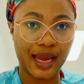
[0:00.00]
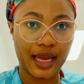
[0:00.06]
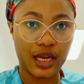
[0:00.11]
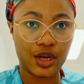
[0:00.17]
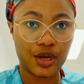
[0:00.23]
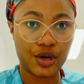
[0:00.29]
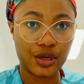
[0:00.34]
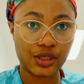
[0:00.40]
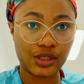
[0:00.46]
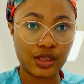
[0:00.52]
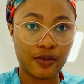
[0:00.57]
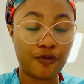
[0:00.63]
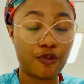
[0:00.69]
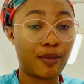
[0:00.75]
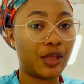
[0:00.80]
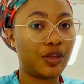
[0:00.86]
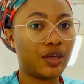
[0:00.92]
in nursing
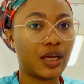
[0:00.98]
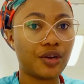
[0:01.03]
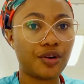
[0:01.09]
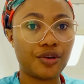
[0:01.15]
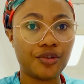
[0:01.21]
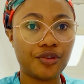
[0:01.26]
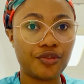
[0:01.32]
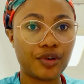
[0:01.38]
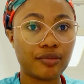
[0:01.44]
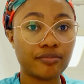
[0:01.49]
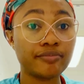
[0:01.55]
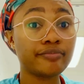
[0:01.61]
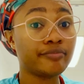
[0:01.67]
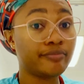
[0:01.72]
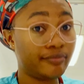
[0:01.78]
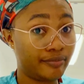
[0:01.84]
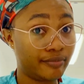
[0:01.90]
from another country.
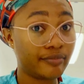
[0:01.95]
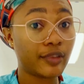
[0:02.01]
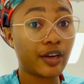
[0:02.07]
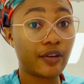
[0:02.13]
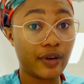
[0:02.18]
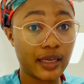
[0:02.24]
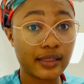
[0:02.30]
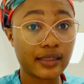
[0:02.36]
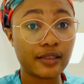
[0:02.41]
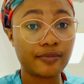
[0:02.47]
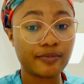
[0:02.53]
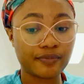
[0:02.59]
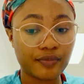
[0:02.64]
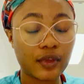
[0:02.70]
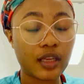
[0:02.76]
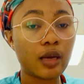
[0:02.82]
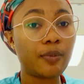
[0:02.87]
Crazy,
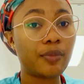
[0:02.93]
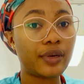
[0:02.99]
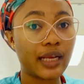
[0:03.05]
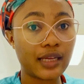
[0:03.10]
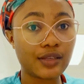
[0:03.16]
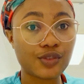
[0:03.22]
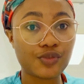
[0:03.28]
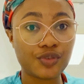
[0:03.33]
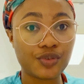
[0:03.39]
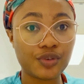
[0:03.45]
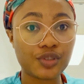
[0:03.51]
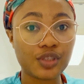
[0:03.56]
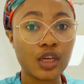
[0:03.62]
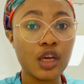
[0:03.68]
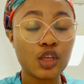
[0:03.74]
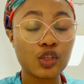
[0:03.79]
yeah, but that's the truth.